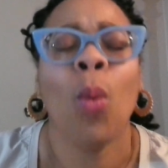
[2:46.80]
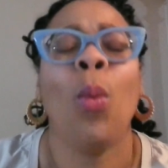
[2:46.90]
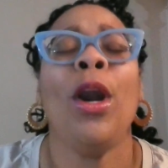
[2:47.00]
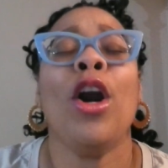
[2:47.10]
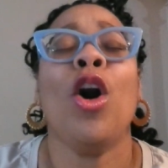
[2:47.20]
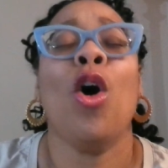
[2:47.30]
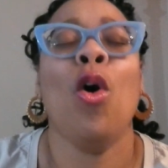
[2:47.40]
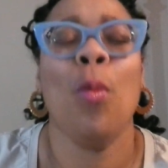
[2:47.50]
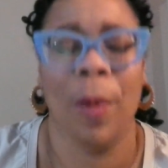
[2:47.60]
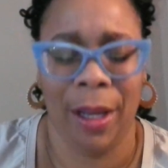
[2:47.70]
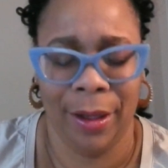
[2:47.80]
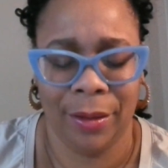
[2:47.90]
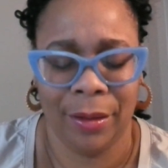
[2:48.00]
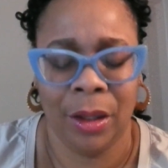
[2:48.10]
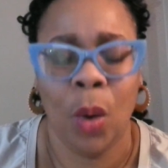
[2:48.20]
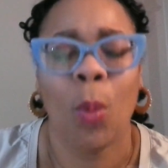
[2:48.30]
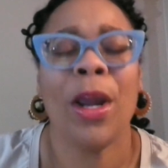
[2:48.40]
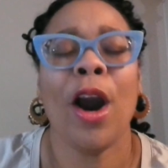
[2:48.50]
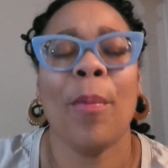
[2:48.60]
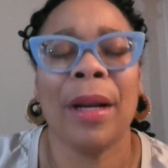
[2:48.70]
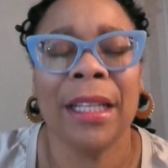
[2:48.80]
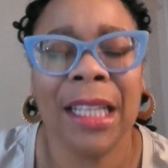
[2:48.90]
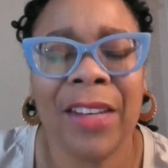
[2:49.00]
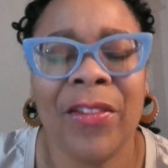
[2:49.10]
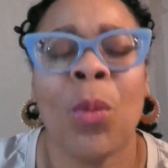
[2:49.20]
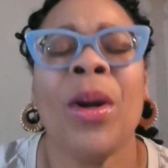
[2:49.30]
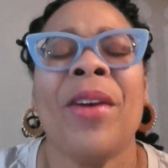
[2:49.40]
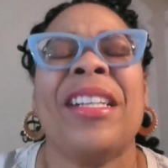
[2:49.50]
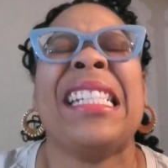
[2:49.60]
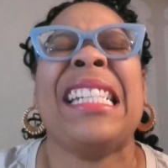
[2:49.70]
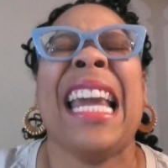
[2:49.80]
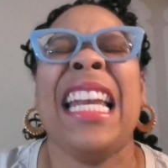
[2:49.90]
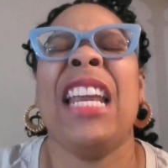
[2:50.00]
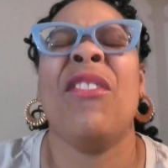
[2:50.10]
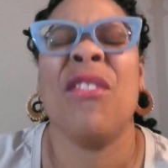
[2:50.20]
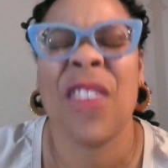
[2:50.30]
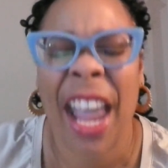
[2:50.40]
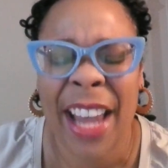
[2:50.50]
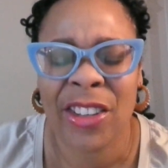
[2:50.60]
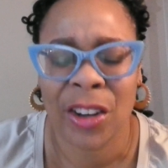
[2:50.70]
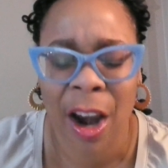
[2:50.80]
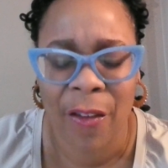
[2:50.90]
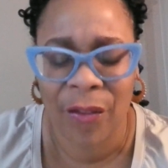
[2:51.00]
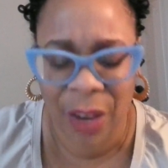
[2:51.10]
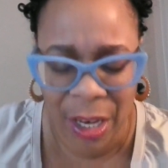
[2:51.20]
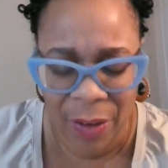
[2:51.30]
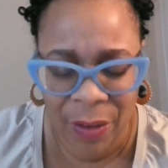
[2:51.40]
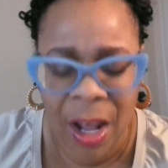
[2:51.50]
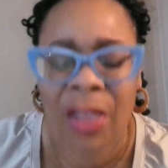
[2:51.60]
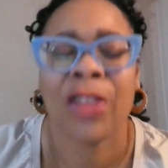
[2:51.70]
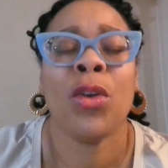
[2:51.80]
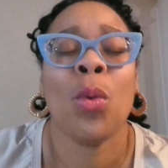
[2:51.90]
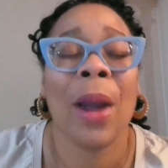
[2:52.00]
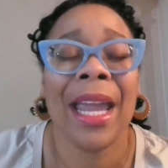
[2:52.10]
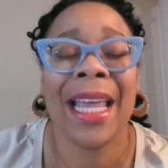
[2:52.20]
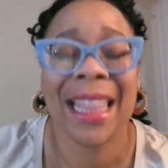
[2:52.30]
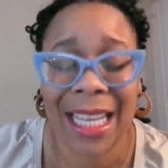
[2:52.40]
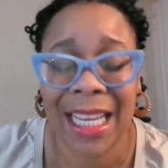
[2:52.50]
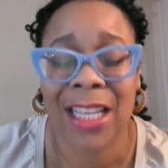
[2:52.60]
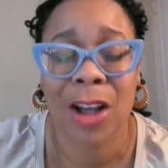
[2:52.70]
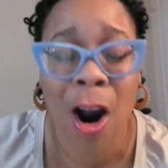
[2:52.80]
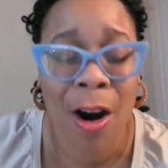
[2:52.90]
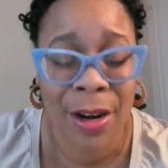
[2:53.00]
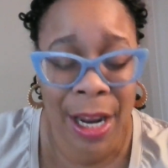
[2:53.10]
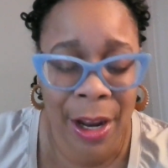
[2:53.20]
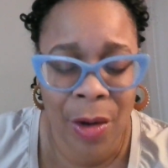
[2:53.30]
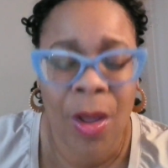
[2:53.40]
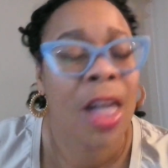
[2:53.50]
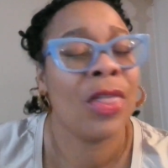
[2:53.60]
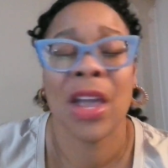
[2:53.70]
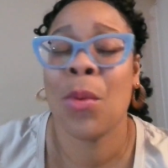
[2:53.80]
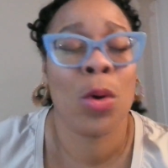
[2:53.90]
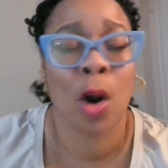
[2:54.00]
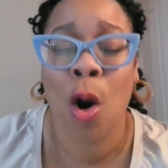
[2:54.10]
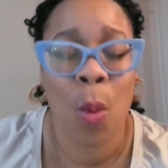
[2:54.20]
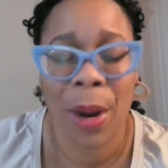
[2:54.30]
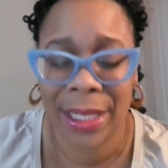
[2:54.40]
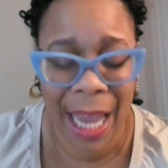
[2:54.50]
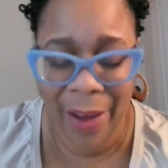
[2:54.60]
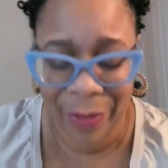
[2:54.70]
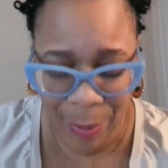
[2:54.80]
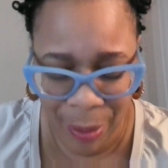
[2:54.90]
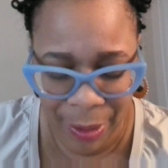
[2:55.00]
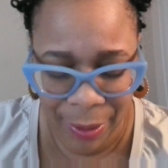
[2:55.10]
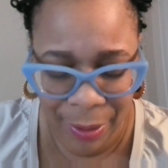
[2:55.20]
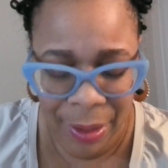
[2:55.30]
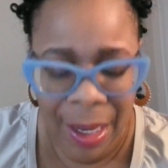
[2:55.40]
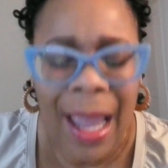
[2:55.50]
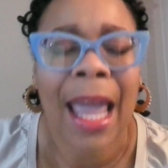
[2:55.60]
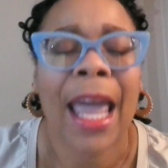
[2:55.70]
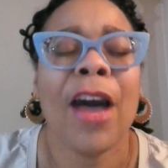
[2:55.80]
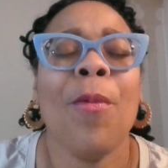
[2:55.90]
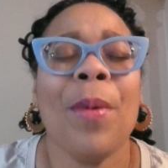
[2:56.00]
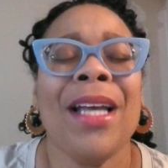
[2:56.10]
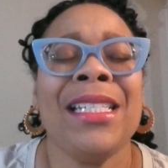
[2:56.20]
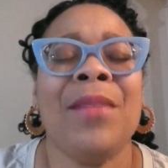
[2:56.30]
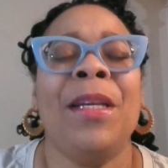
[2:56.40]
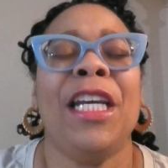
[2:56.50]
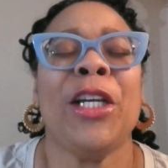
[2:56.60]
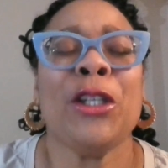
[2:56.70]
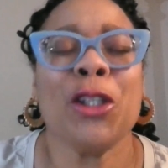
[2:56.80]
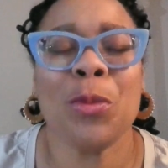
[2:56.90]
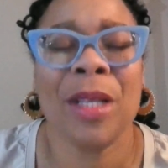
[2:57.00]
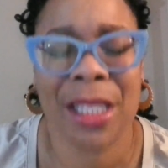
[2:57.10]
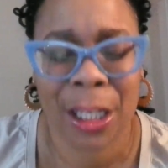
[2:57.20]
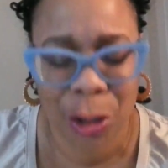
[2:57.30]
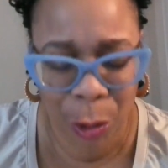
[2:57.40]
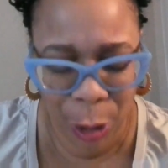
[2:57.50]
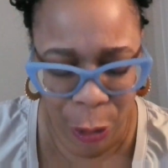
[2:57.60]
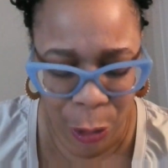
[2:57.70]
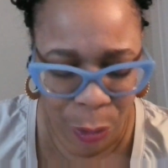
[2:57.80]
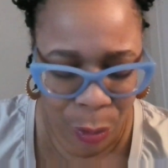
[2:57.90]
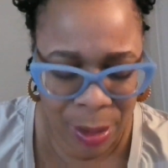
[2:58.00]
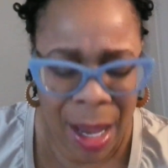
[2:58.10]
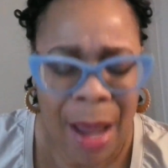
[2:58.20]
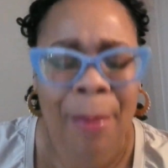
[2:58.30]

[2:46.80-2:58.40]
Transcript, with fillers: We are hoping, we are believing, we are standing fast in our faith that the way things are now, they won't always have to be. Help us to be instruments that you can use.